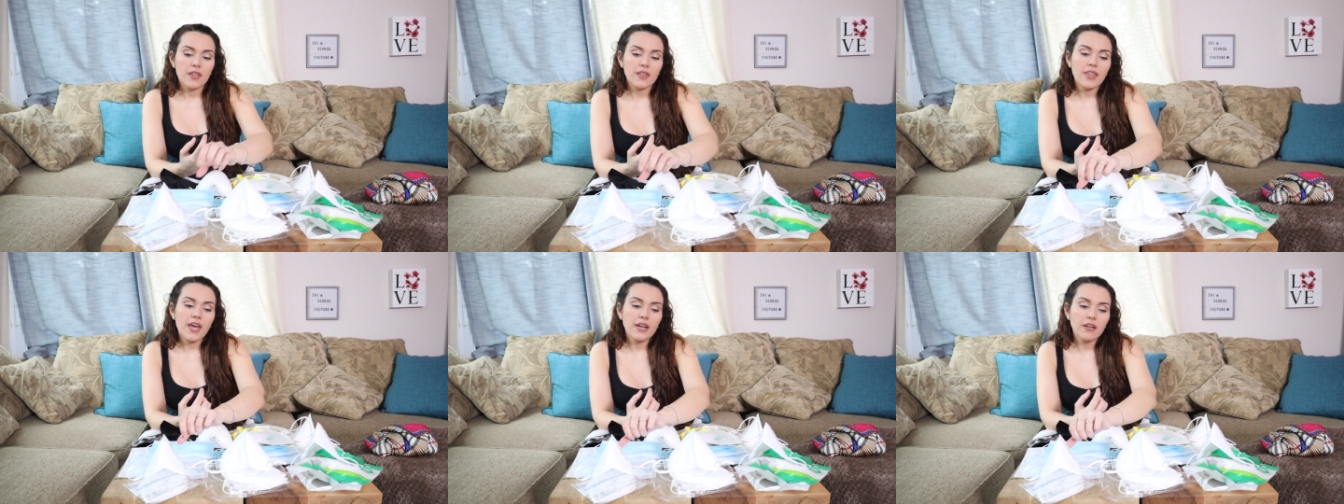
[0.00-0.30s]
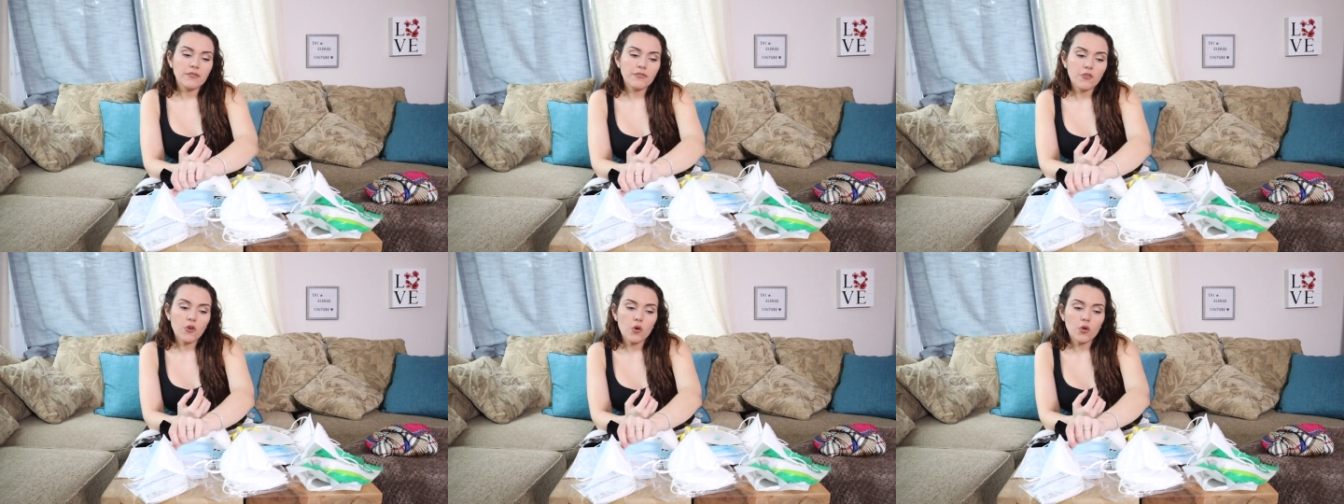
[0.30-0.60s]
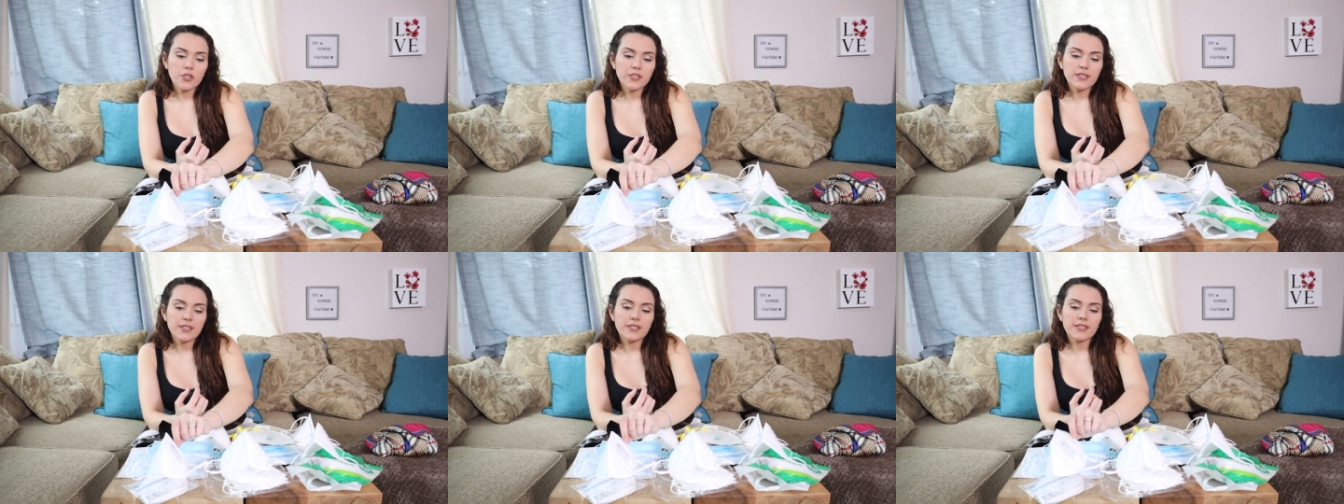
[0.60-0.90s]
Then of
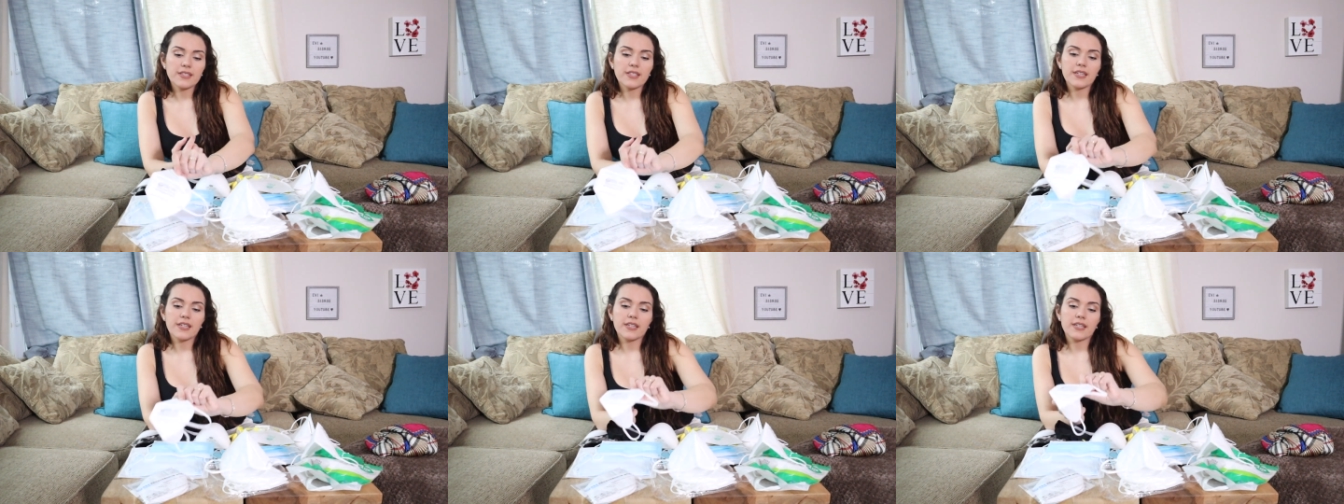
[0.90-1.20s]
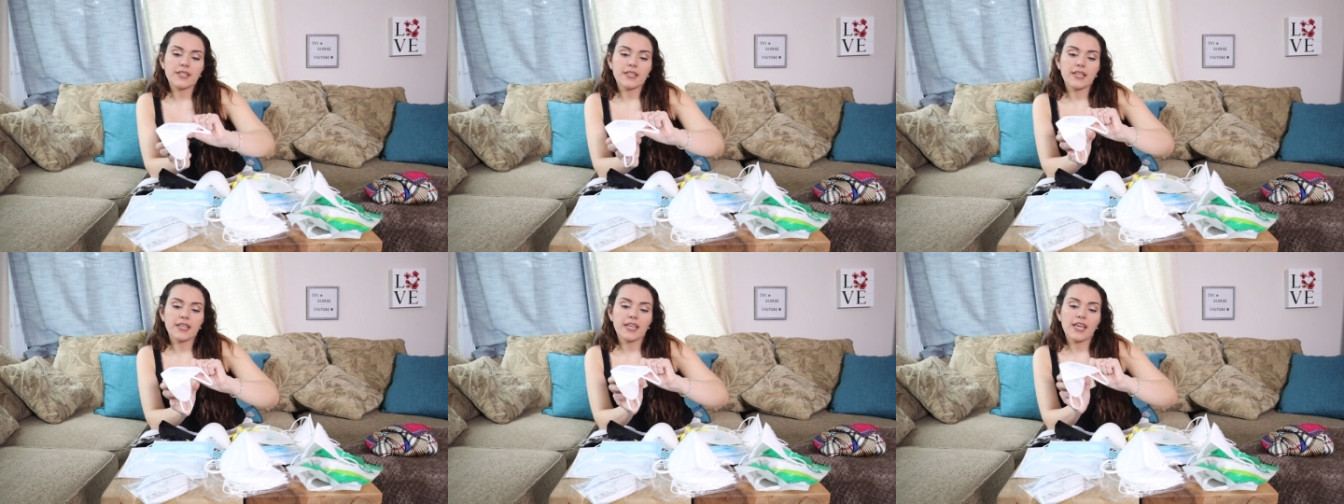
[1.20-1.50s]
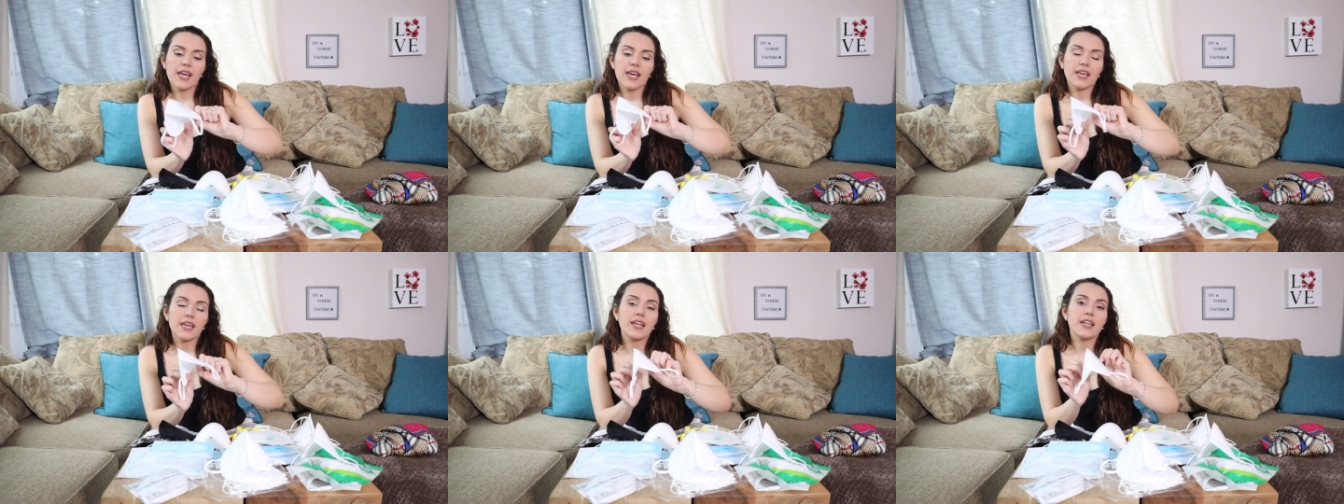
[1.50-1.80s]
course is the
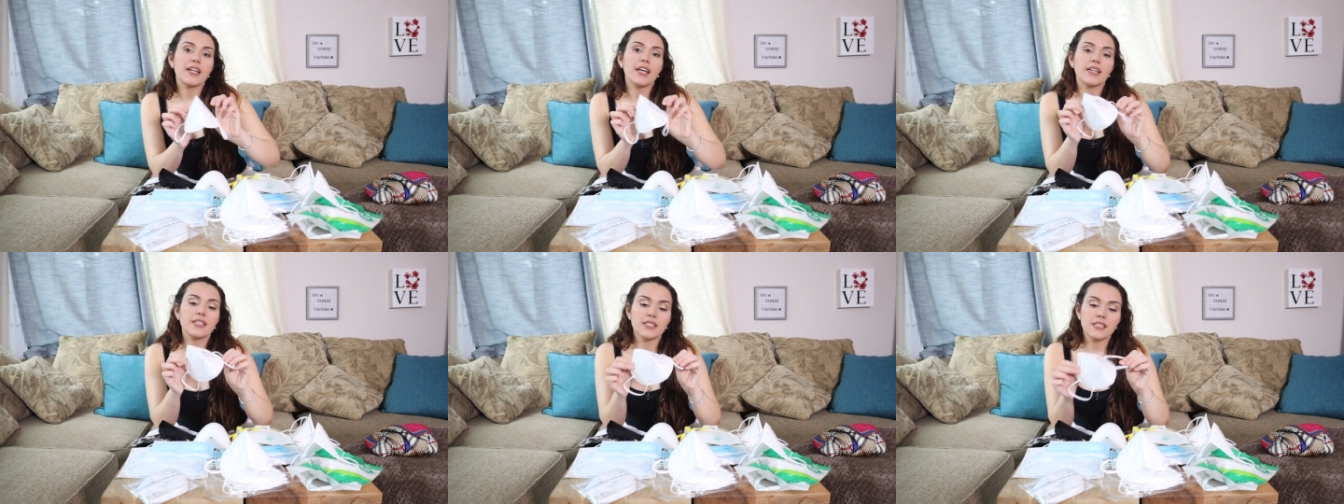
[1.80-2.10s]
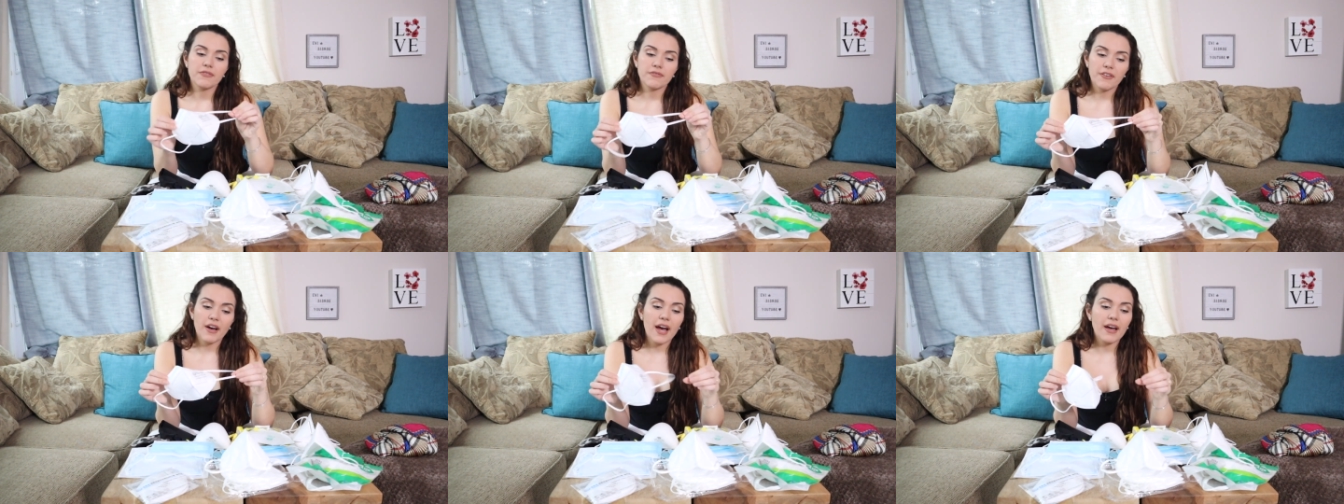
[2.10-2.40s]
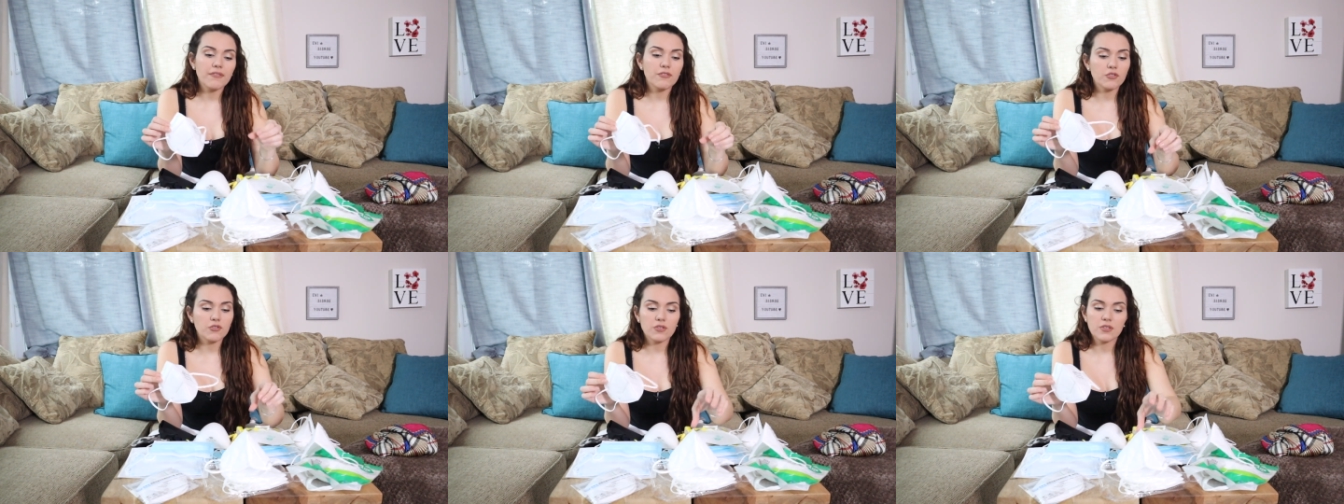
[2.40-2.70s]

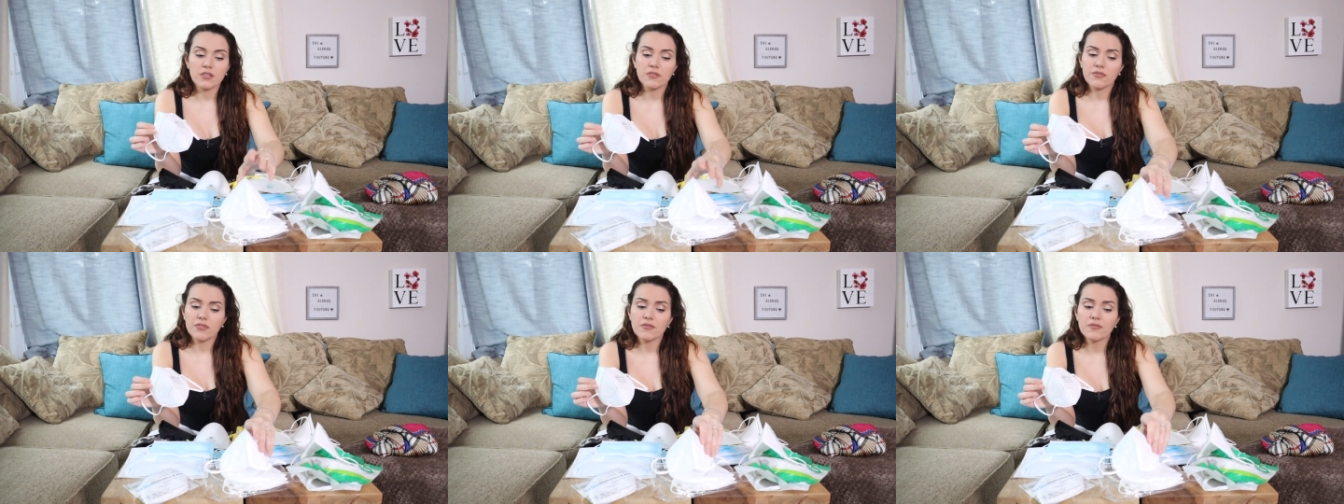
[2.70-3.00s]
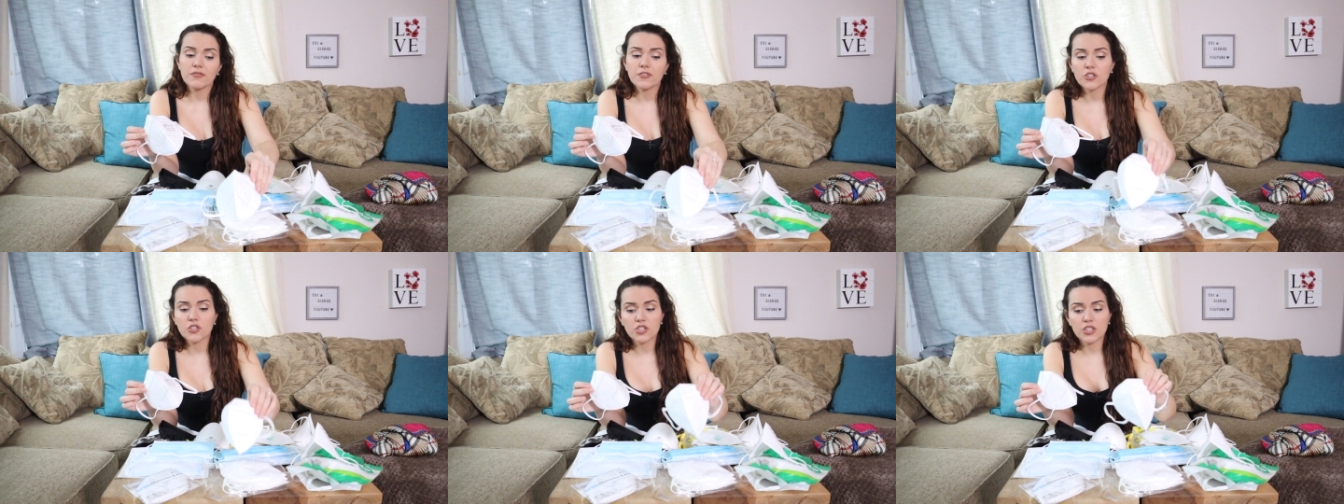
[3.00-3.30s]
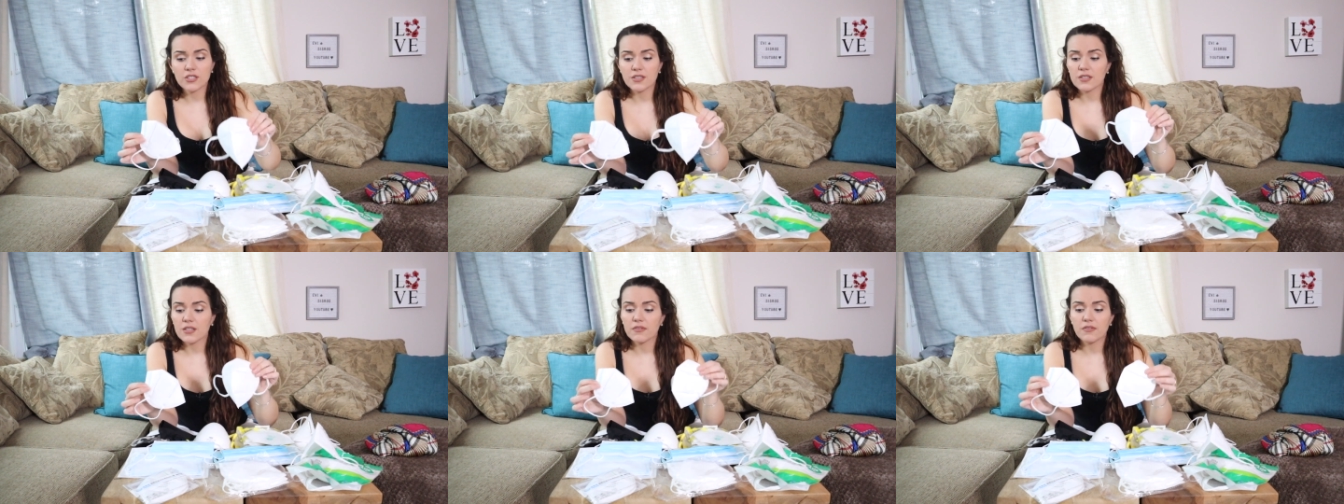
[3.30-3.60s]
KN95. There's different
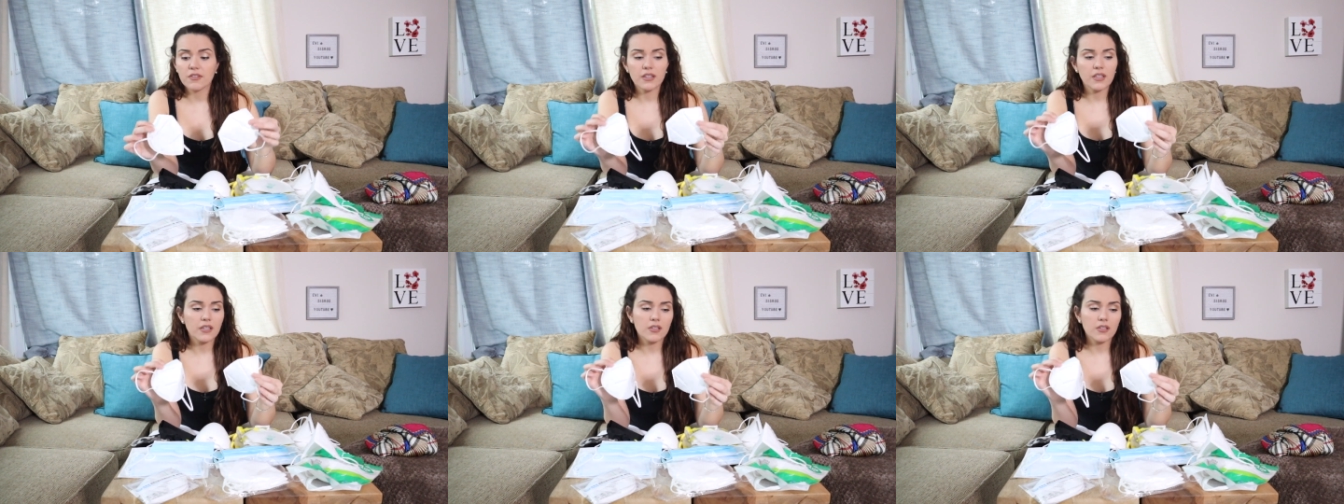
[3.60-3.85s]
versions of it.